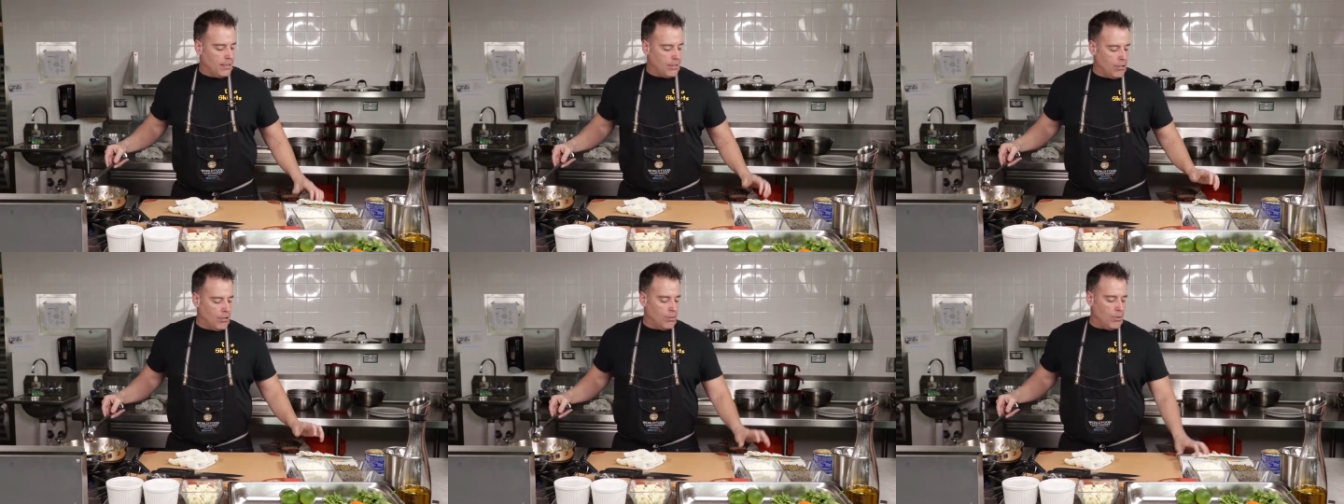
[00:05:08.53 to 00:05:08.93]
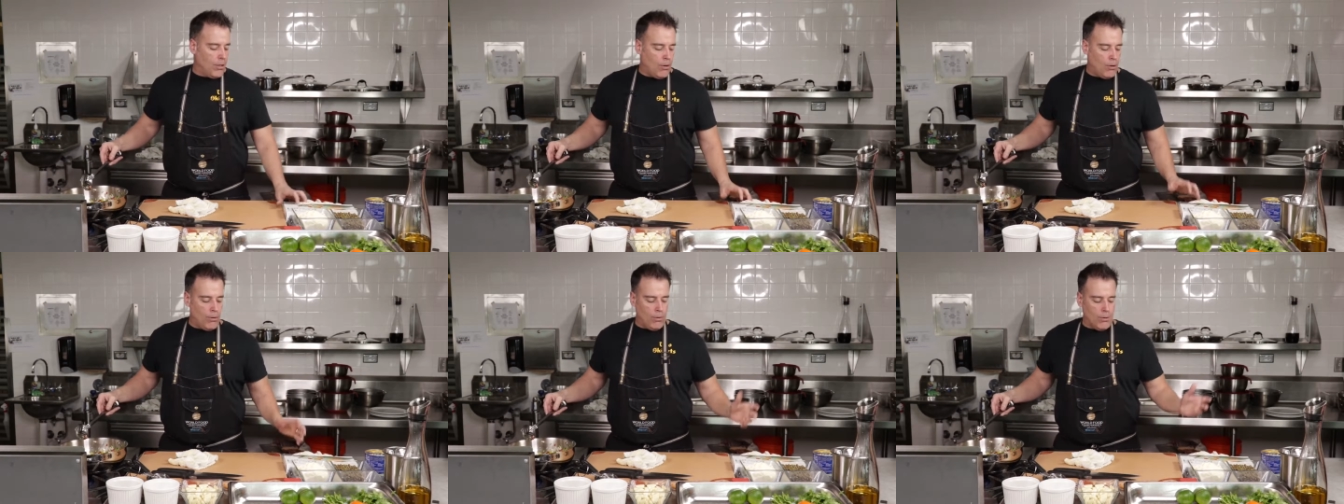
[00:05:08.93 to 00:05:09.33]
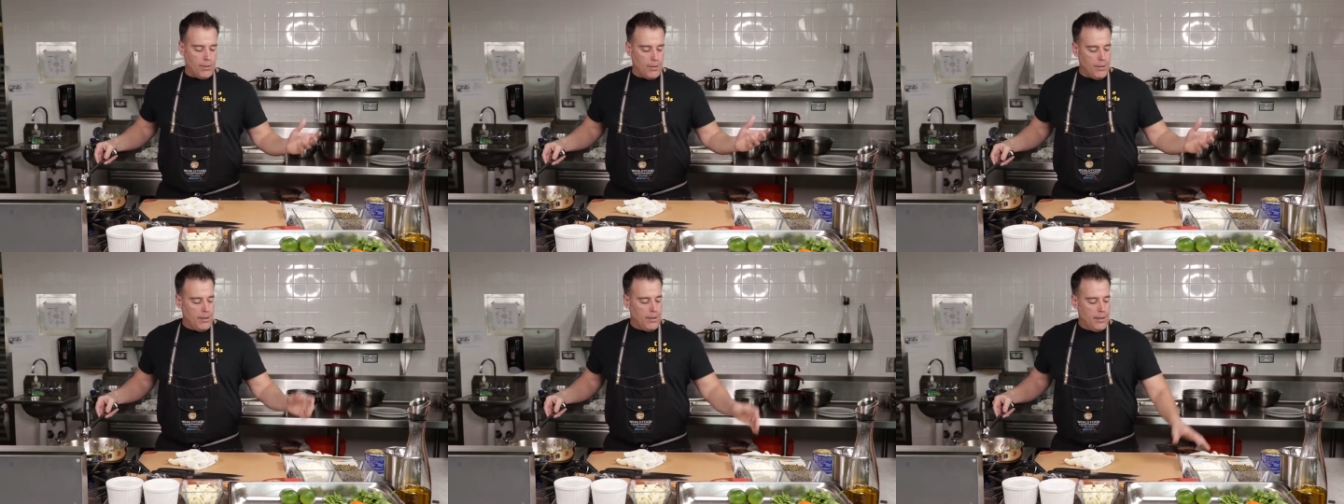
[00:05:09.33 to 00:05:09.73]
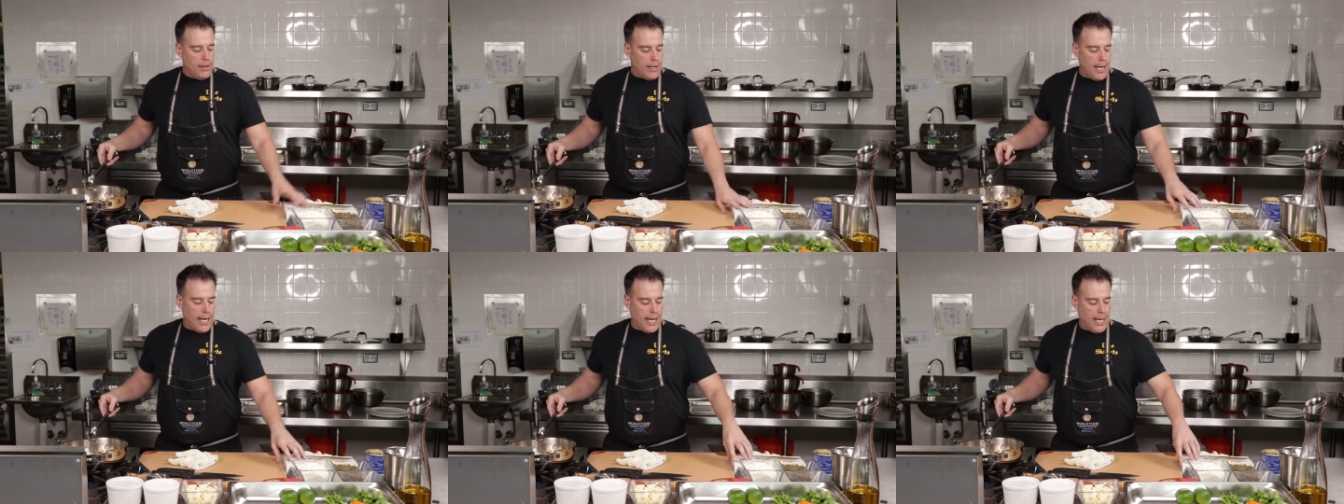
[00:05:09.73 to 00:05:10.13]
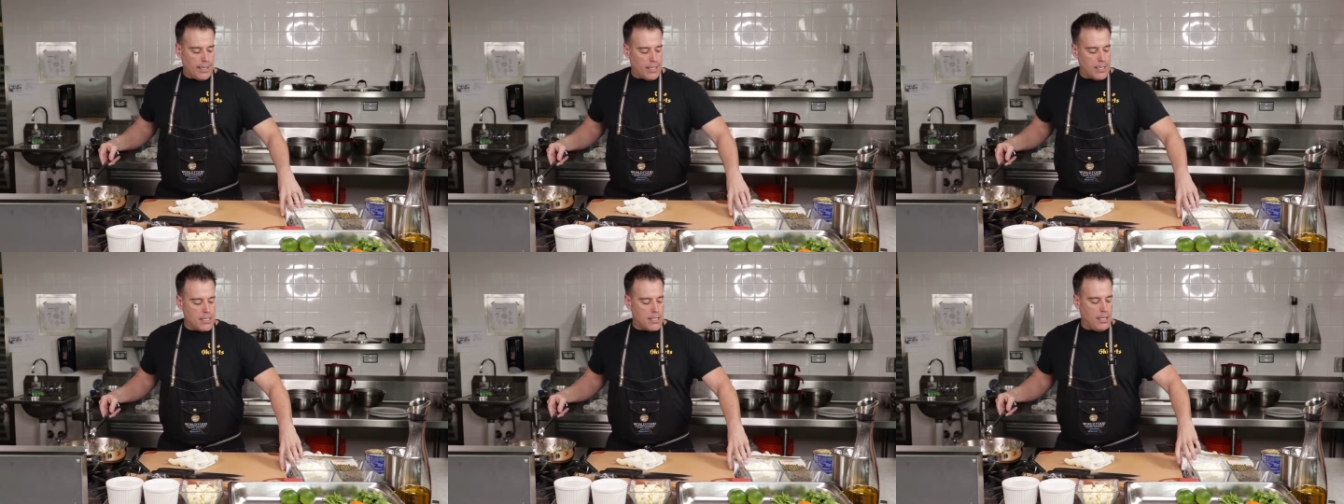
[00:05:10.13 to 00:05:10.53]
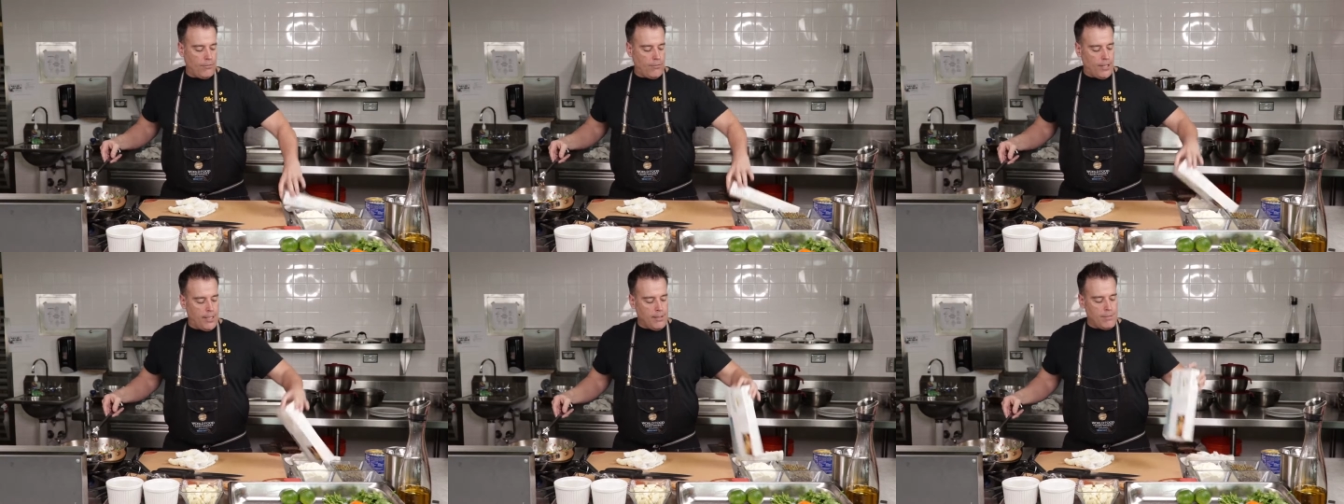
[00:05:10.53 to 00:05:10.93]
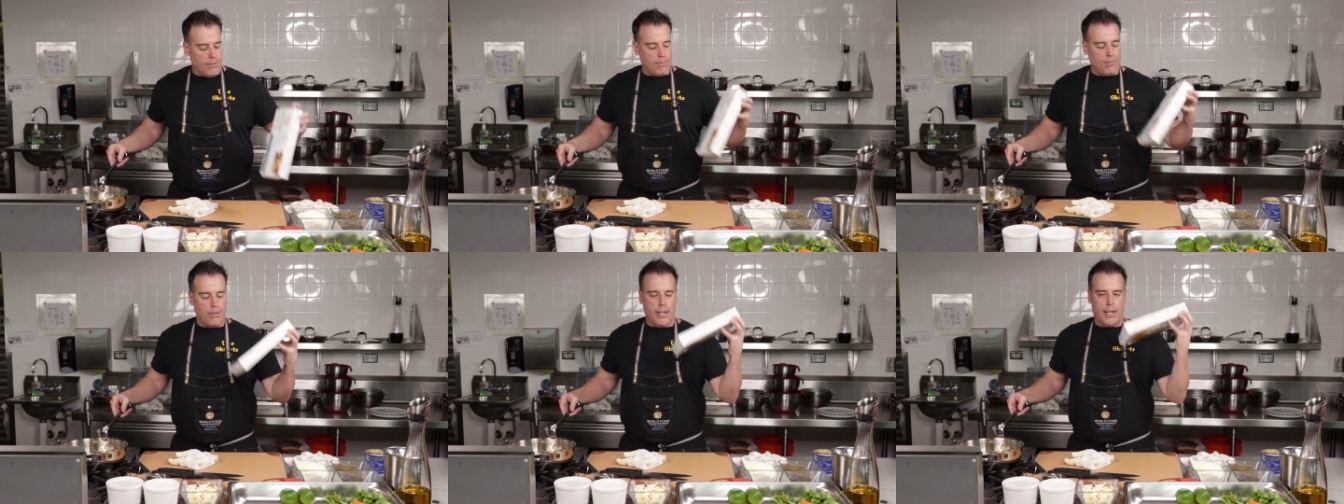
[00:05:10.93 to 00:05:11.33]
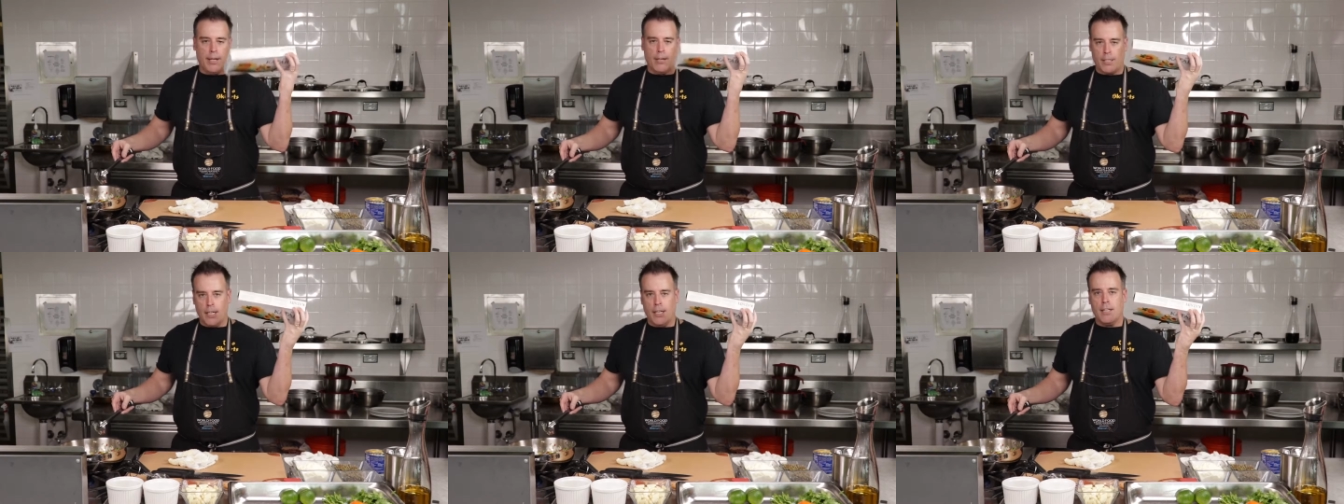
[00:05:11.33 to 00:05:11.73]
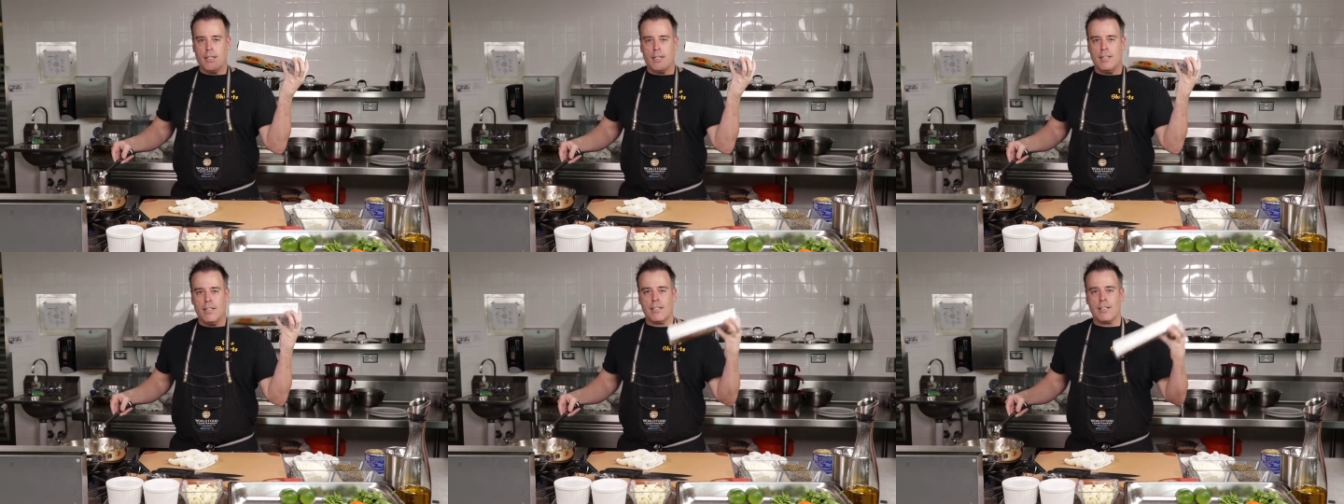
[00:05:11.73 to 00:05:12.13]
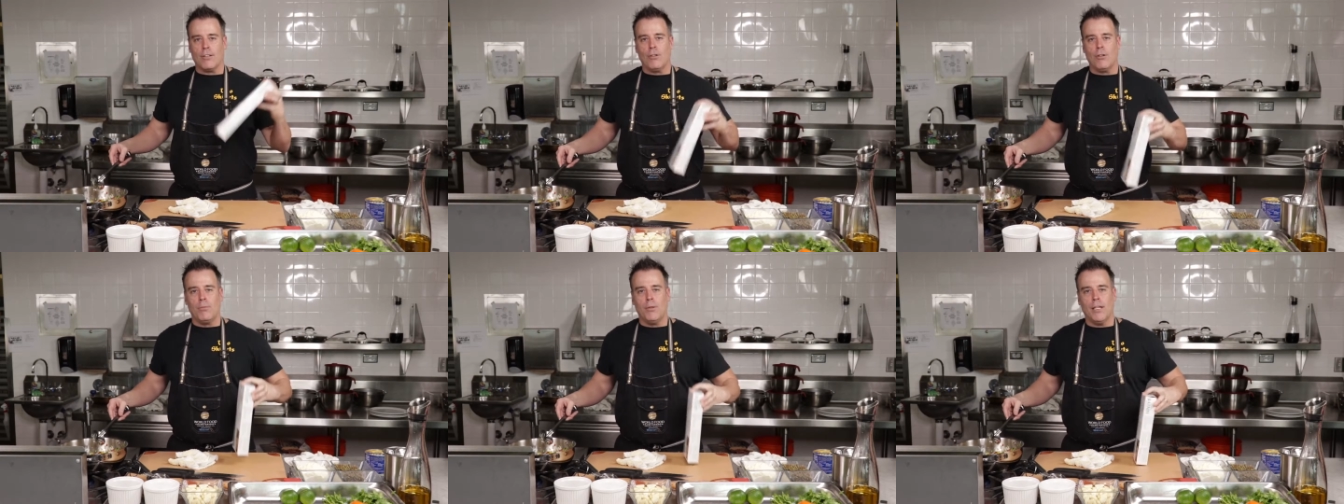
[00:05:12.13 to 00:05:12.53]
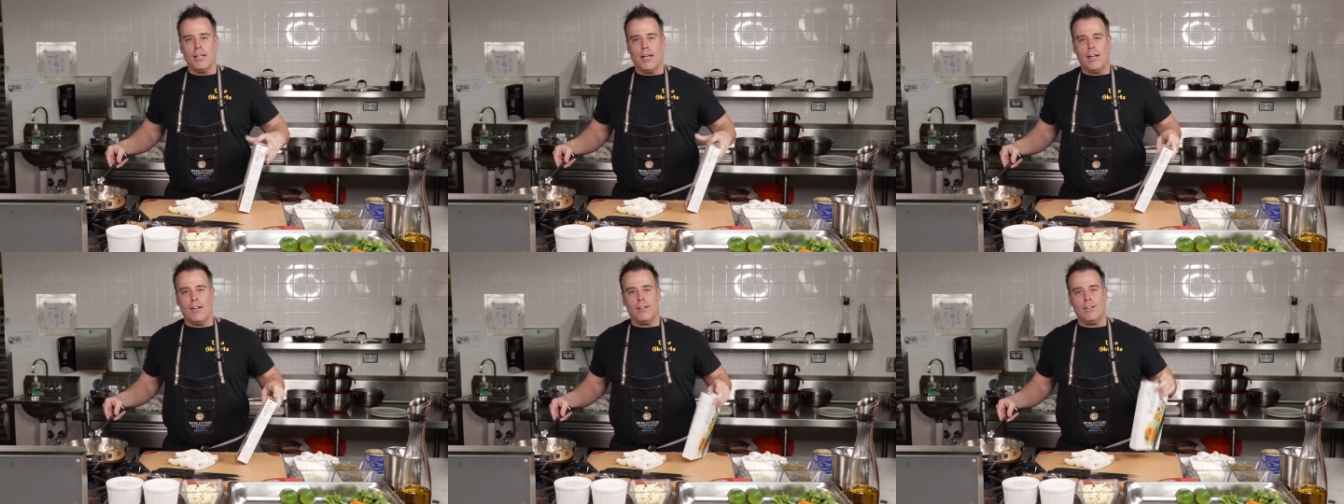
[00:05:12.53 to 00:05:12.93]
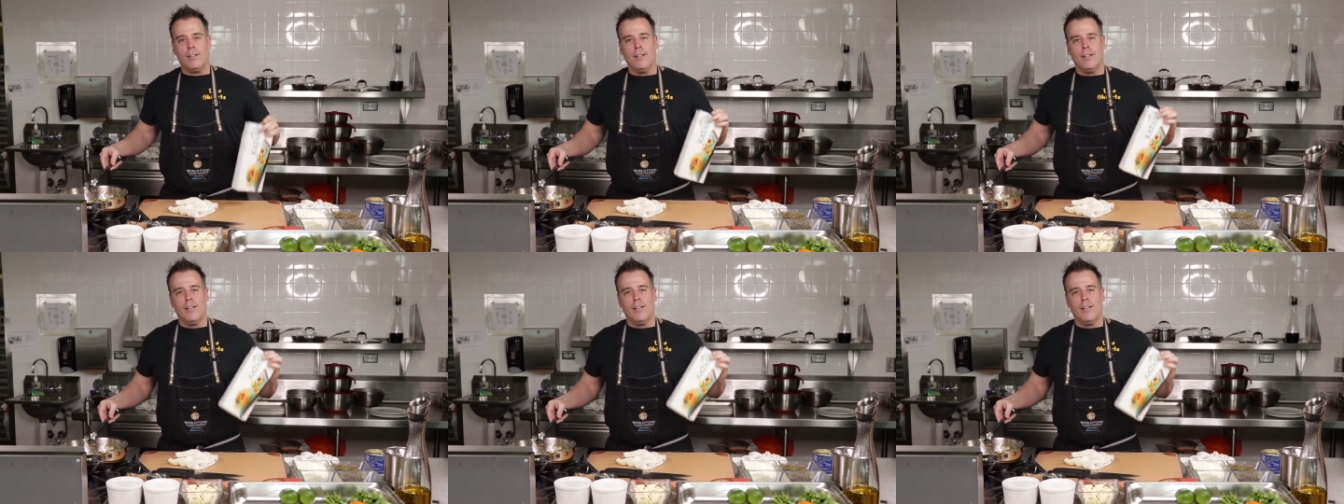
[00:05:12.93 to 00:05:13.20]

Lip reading: Lo and behold, I had Kataifi, and I'll get into this a little bit later.